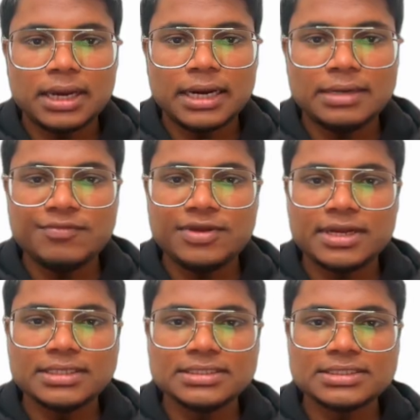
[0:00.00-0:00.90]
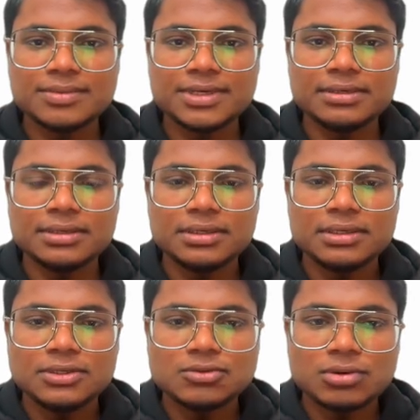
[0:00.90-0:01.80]
And we can just comment.
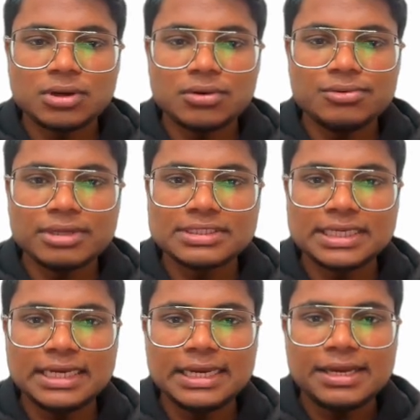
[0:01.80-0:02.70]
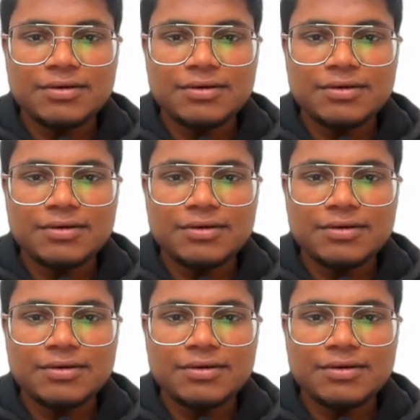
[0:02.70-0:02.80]
So now you can see,